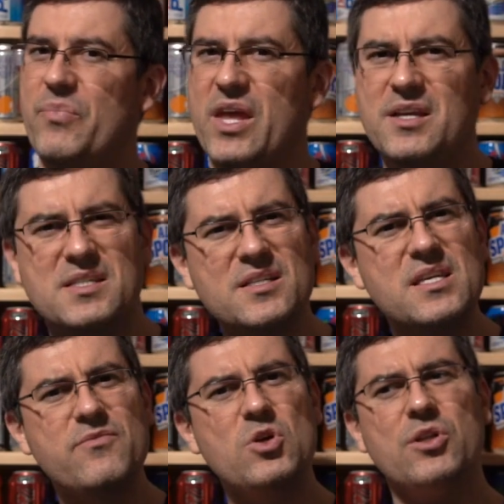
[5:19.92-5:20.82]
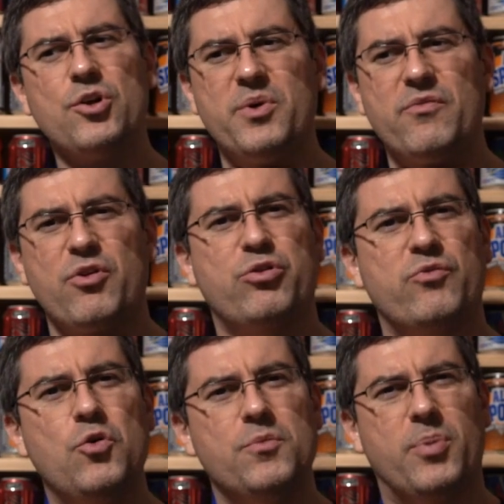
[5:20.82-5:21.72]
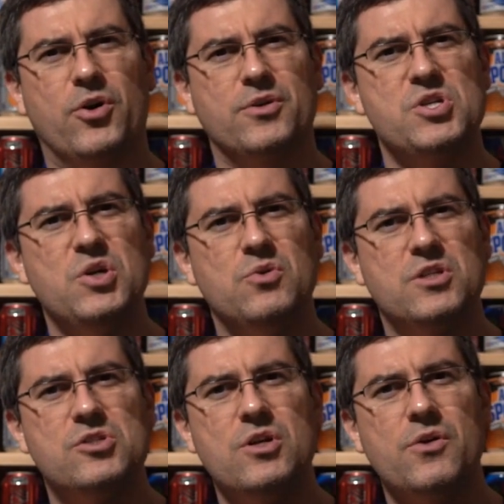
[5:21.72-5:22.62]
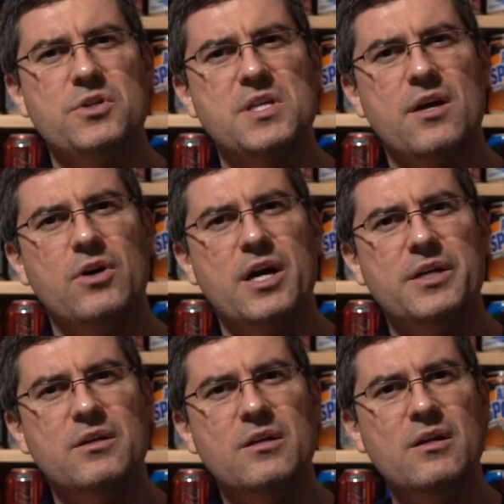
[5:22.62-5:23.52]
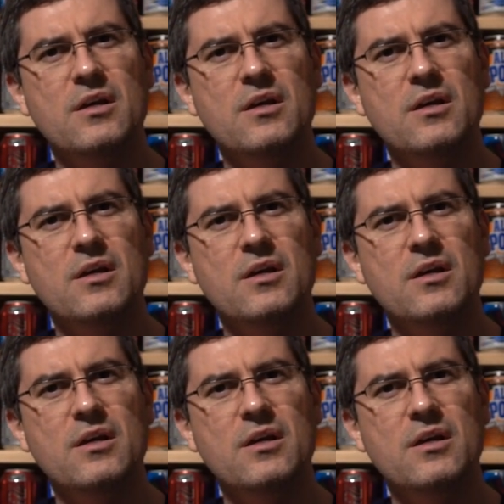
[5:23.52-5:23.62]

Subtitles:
It does give you a little bit of a throat burn too. Did you notice that, Ryan?